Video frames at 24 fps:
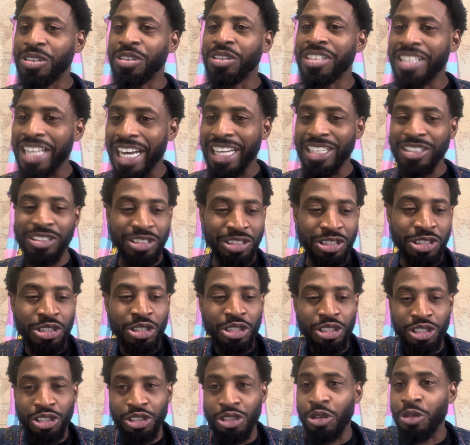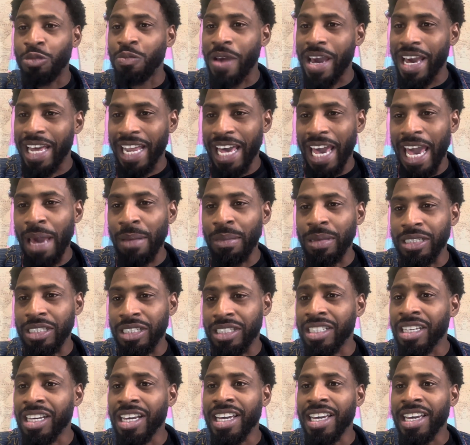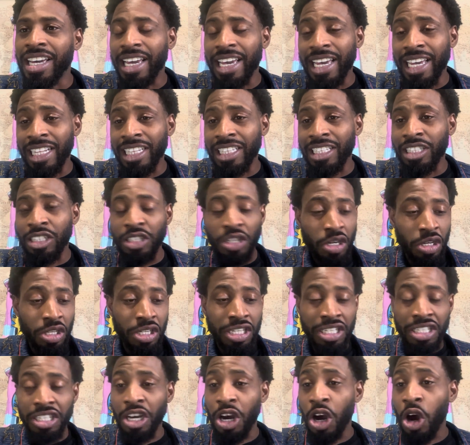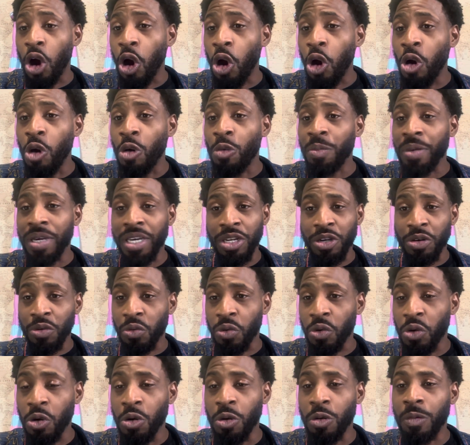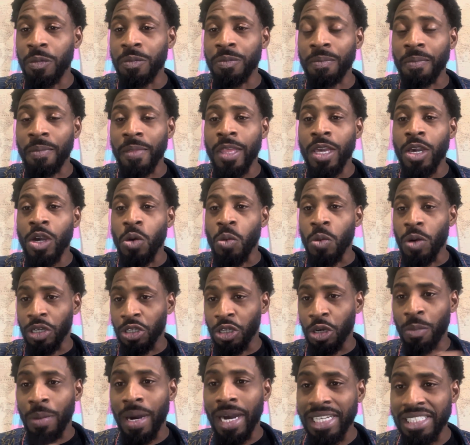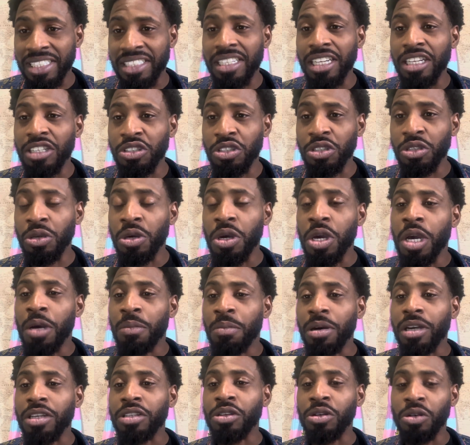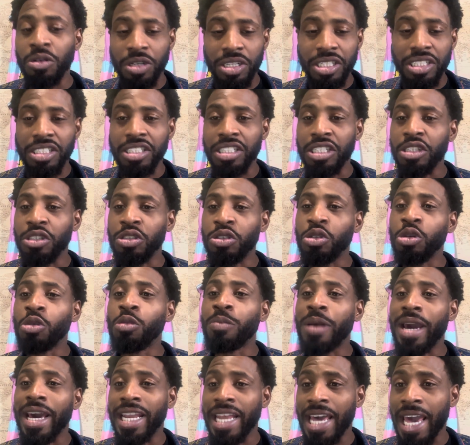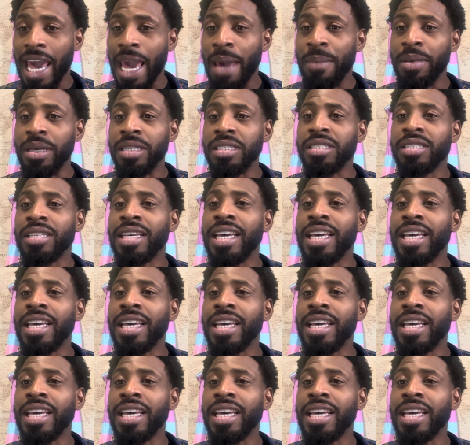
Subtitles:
to not just do bad habits in the home, in a room where nobody sees you, but you're going to continue to do bad habits